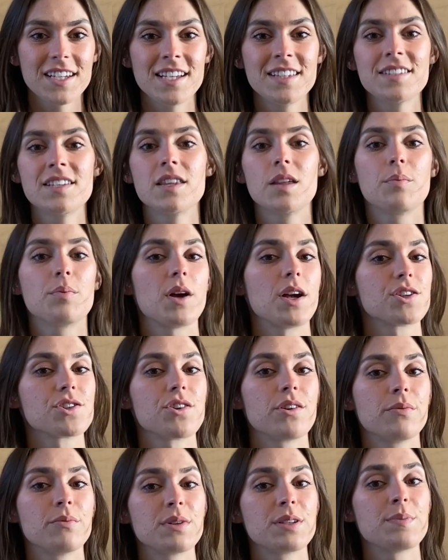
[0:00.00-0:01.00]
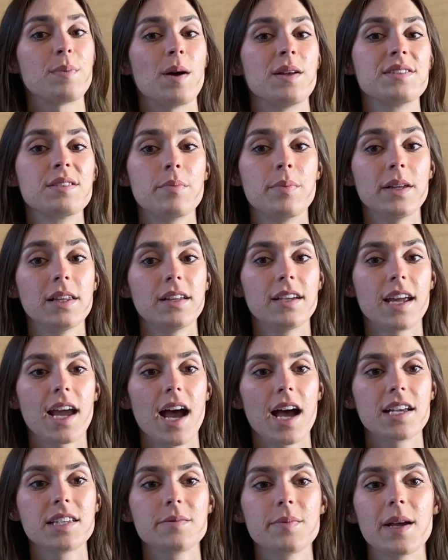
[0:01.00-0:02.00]
into the pressure and responsibility
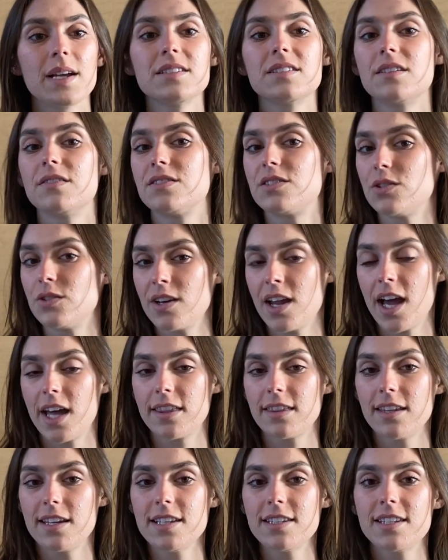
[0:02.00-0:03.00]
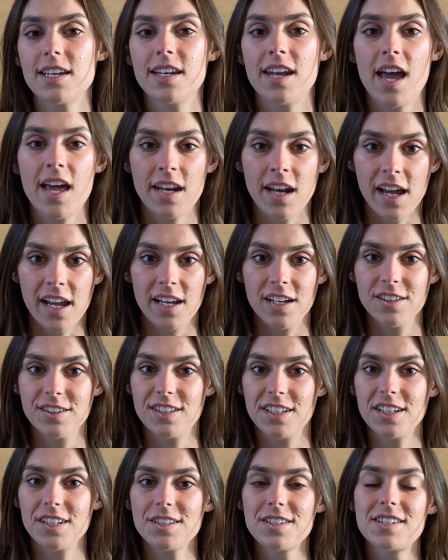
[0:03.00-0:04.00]
aspects of student athletes and NIL
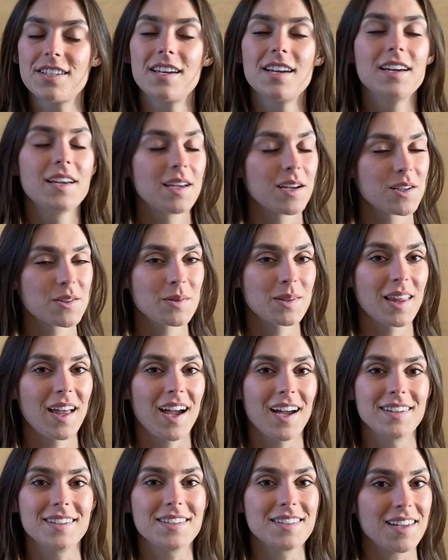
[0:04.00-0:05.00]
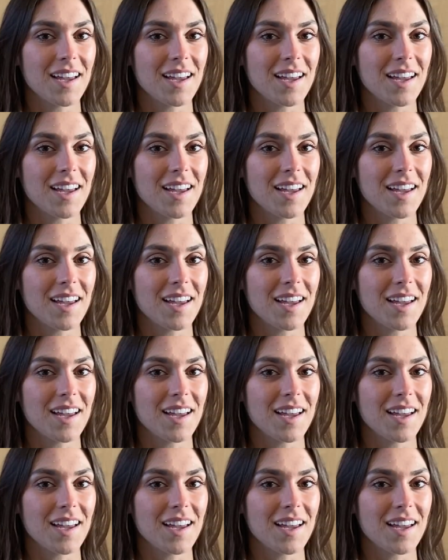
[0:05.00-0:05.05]
deals. Here's what they had to